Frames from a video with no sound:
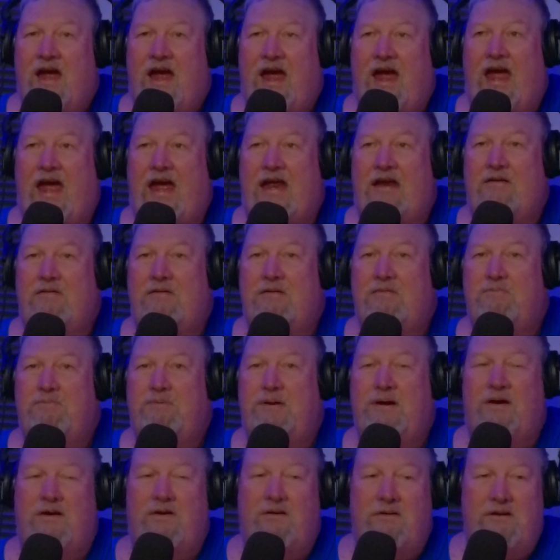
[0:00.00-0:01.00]
and
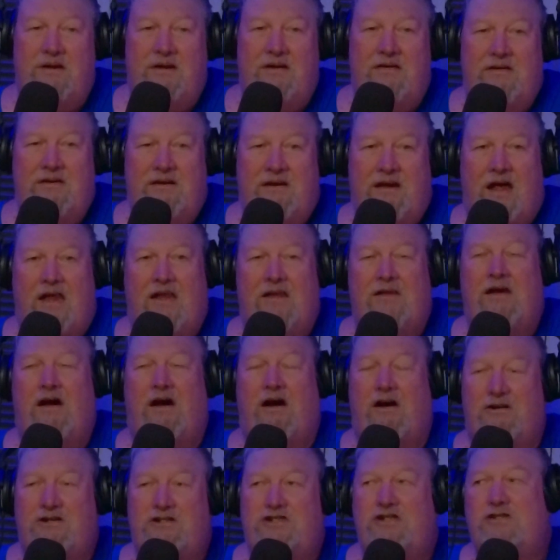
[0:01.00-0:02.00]
build a
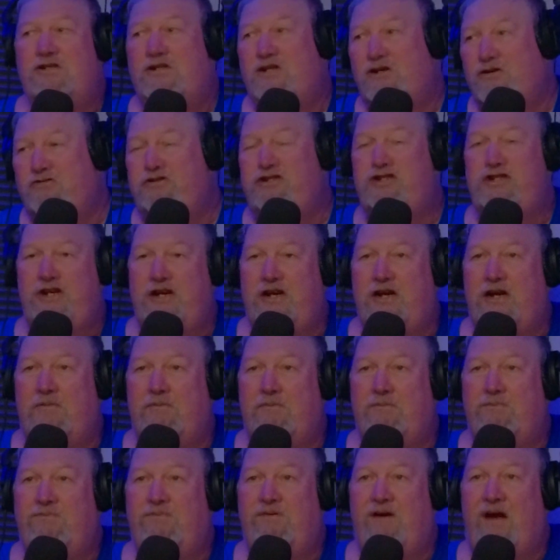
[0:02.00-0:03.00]
large new
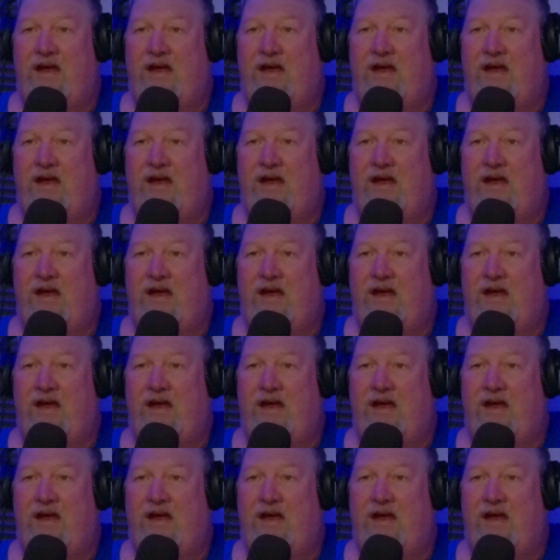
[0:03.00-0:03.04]
gym